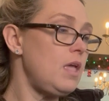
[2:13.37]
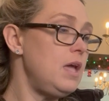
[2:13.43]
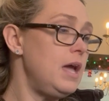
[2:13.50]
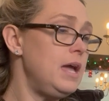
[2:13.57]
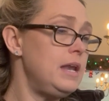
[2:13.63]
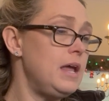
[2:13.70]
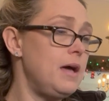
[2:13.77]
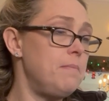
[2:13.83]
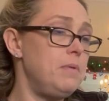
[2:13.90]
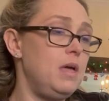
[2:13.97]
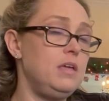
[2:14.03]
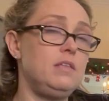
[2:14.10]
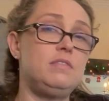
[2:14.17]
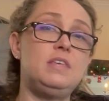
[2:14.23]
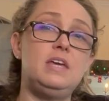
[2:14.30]
and
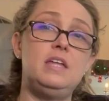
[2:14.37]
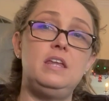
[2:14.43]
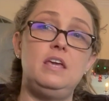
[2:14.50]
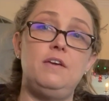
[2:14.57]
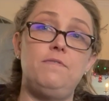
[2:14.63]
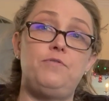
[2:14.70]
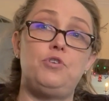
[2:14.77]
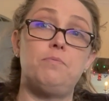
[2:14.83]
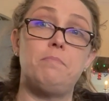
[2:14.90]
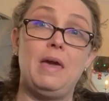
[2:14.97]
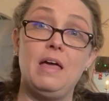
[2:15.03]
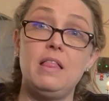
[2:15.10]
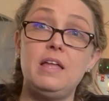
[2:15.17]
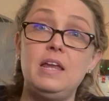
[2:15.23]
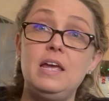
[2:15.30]
then if you
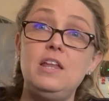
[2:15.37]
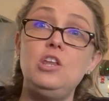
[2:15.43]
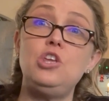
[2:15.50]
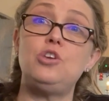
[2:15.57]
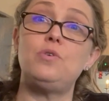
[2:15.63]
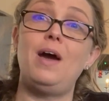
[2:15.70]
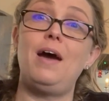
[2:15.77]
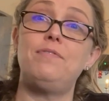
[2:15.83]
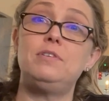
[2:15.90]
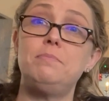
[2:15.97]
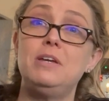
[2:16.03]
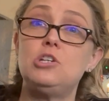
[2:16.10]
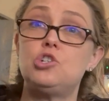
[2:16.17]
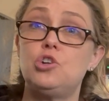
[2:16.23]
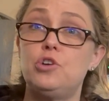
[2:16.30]
mail it in, you have to
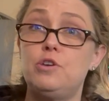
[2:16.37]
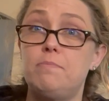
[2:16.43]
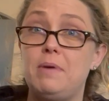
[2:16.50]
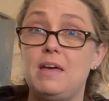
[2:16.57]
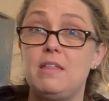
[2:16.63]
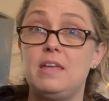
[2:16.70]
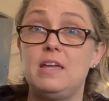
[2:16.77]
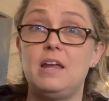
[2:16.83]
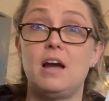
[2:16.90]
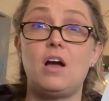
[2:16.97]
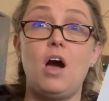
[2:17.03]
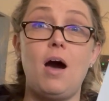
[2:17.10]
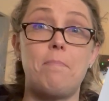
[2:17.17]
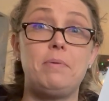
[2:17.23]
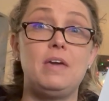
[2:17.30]
make sure you mail in a
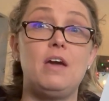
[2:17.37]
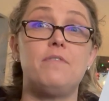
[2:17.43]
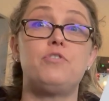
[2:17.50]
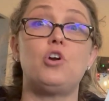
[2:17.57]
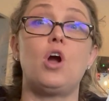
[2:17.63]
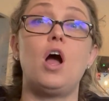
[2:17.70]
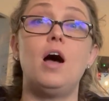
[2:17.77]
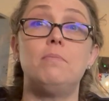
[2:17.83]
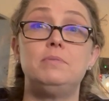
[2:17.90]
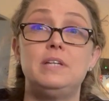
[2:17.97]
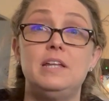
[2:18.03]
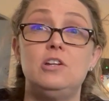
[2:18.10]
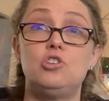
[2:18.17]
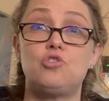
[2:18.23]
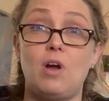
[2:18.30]
copy of your
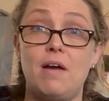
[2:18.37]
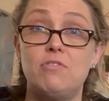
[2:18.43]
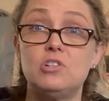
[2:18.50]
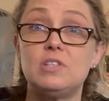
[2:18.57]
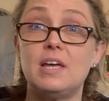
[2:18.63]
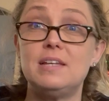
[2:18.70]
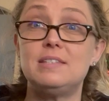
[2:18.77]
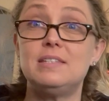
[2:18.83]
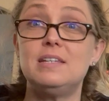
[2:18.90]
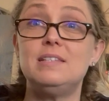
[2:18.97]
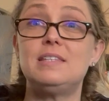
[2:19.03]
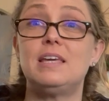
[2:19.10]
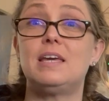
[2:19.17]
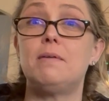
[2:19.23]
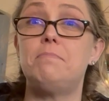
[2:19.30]
updated driver's
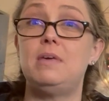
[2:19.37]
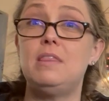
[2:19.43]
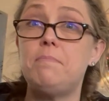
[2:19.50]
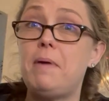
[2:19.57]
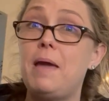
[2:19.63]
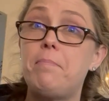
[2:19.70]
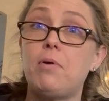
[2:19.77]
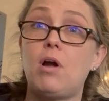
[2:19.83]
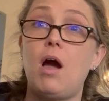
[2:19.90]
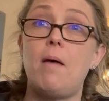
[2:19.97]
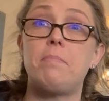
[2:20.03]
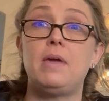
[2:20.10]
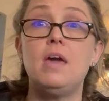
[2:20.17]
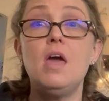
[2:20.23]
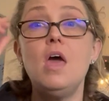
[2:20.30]
license. It can be the paper
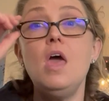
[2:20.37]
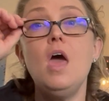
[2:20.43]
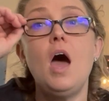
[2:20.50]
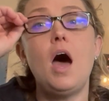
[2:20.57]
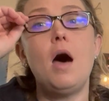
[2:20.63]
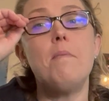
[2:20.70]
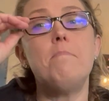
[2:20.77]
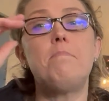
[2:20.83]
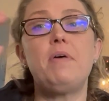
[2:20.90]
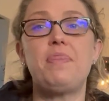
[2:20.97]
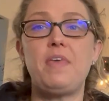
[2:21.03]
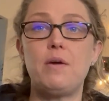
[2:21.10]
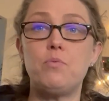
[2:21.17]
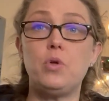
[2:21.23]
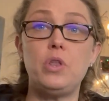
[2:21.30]
copy, but
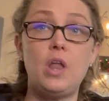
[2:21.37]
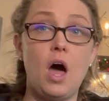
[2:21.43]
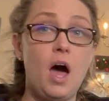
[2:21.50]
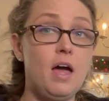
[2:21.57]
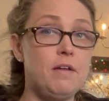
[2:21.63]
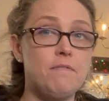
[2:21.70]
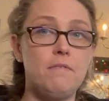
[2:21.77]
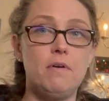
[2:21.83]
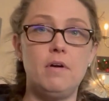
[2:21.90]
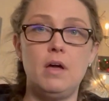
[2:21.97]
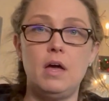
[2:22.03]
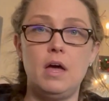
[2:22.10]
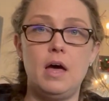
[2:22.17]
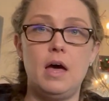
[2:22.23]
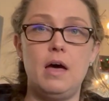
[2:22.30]
they will not
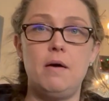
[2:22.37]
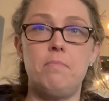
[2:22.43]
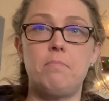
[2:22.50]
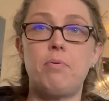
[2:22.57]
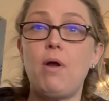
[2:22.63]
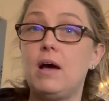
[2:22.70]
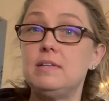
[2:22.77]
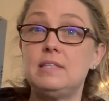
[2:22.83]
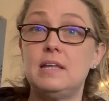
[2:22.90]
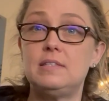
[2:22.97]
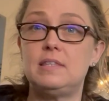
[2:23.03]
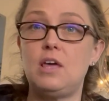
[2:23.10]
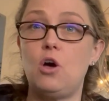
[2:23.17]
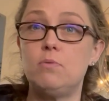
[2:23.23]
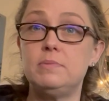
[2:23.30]
process
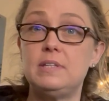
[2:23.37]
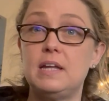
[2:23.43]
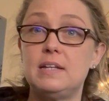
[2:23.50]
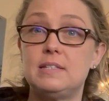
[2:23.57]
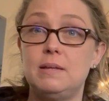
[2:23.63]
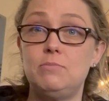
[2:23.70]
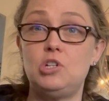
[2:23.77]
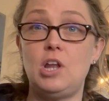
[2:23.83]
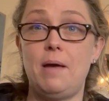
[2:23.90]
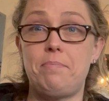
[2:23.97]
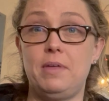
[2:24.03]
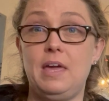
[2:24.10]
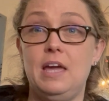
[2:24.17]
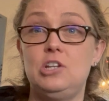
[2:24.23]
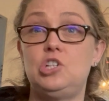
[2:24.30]
the homestead exemption
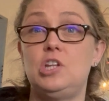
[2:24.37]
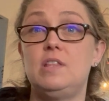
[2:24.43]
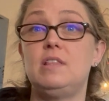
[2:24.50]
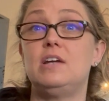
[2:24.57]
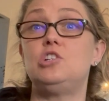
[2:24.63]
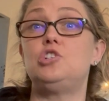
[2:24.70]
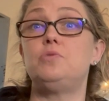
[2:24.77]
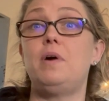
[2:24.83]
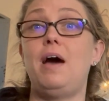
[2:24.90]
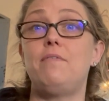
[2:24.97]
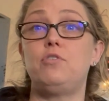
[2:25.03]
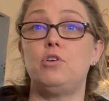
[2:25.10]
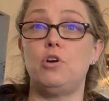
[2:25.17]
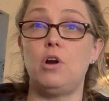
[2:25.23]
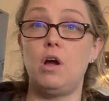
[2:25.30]
application unless you
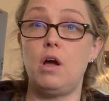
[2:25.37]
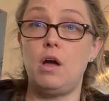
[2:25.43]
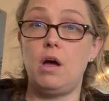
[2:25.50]
have your